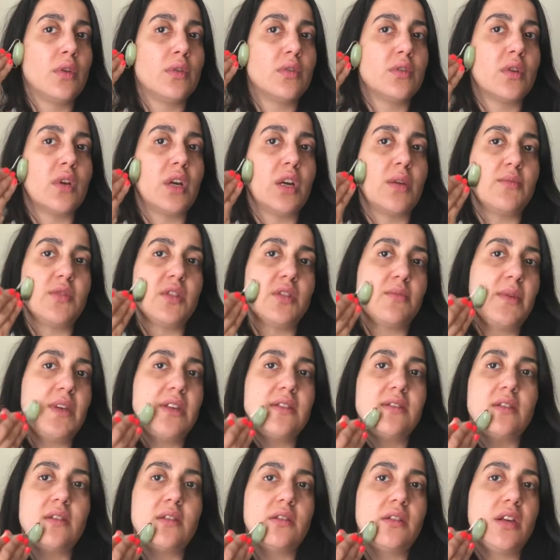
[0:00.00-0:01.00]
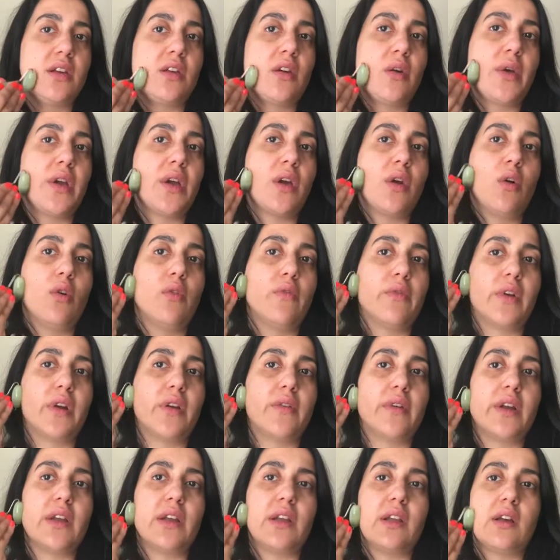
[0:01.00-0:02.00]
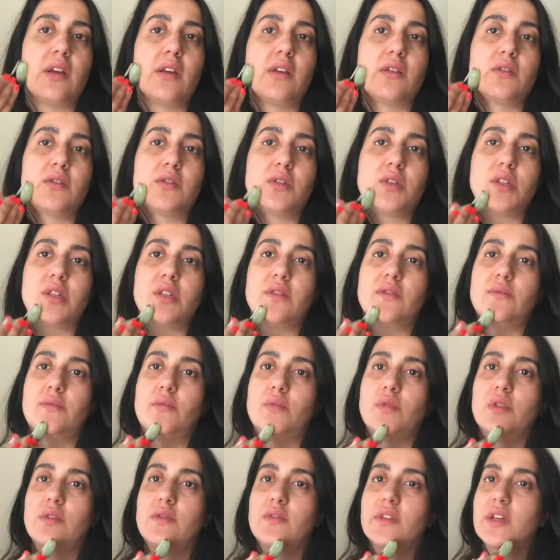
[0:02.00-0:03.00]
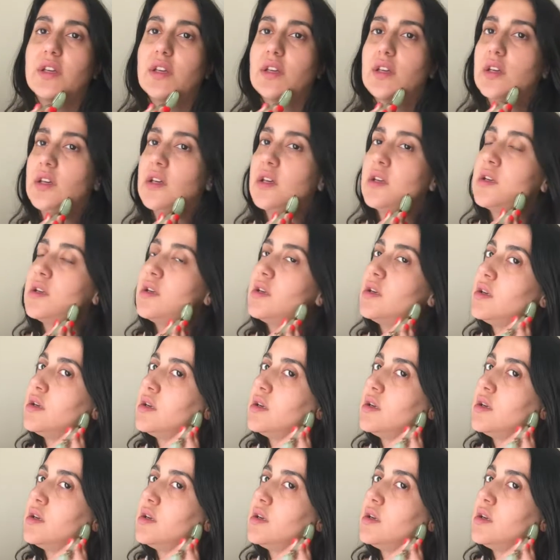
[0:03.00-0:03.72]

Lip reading: So I'm just basically going over it right now, sort of more of like a